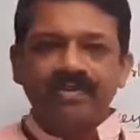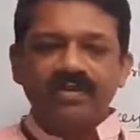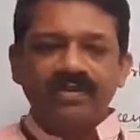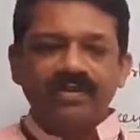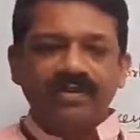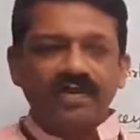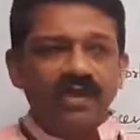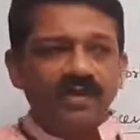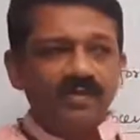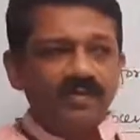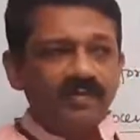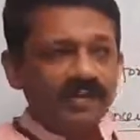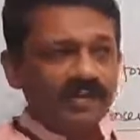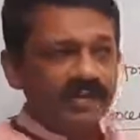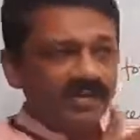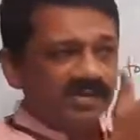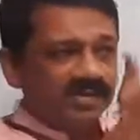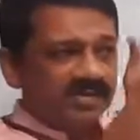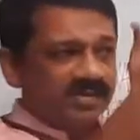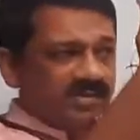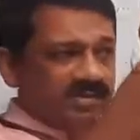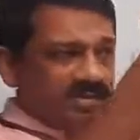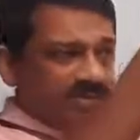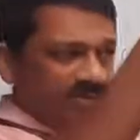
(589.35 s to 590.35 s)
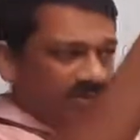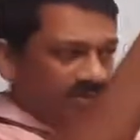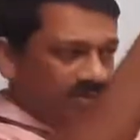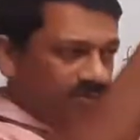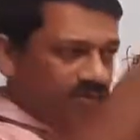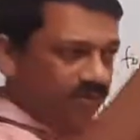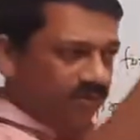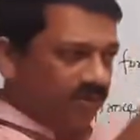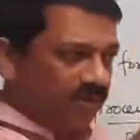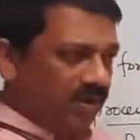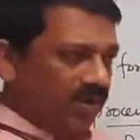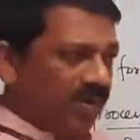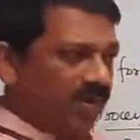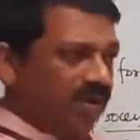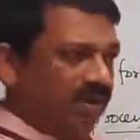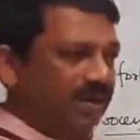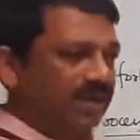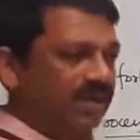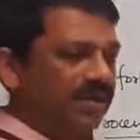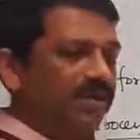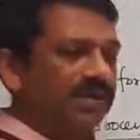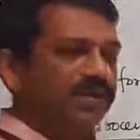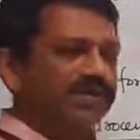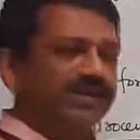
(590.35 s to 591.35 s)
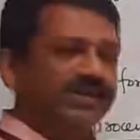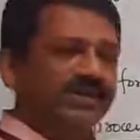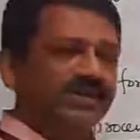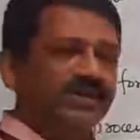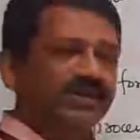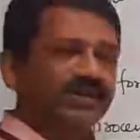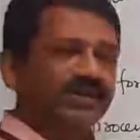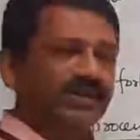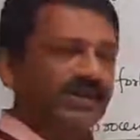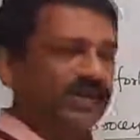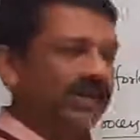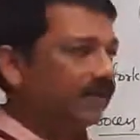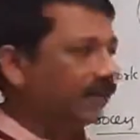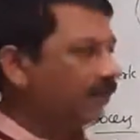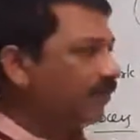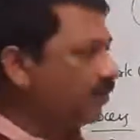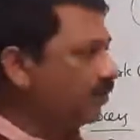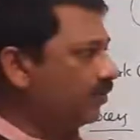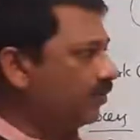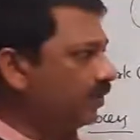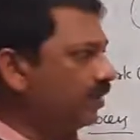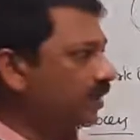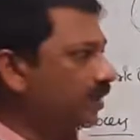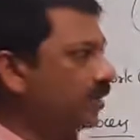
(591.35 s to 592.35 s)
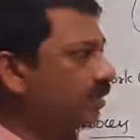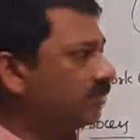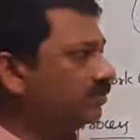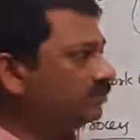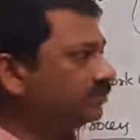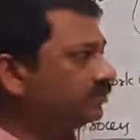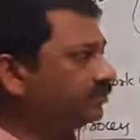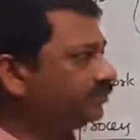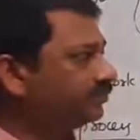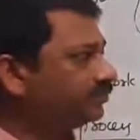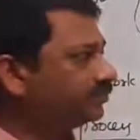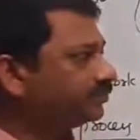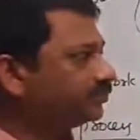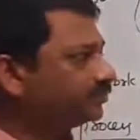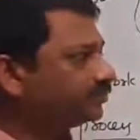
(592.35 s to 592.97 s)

that means you are executing a program